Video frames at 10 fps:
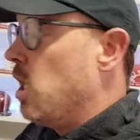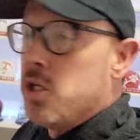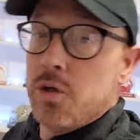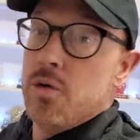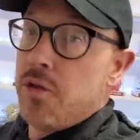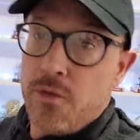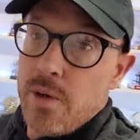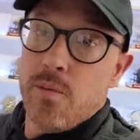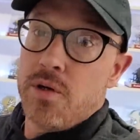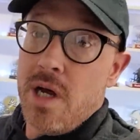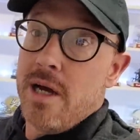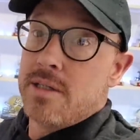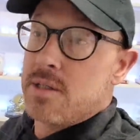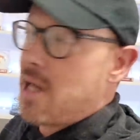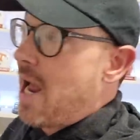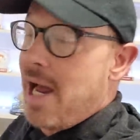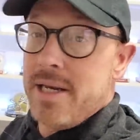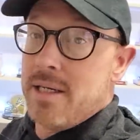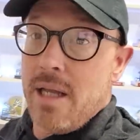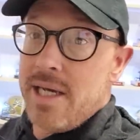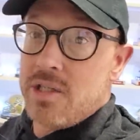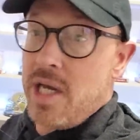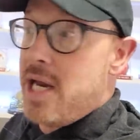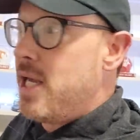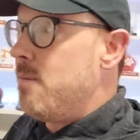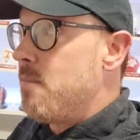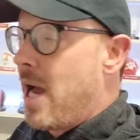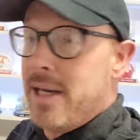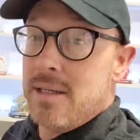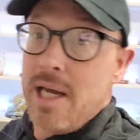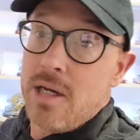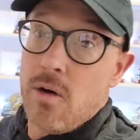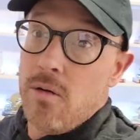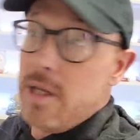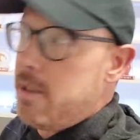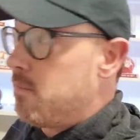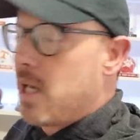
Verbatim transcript: 2 of the 3 were duds. I didn't like Chaney. I didn't like Coley.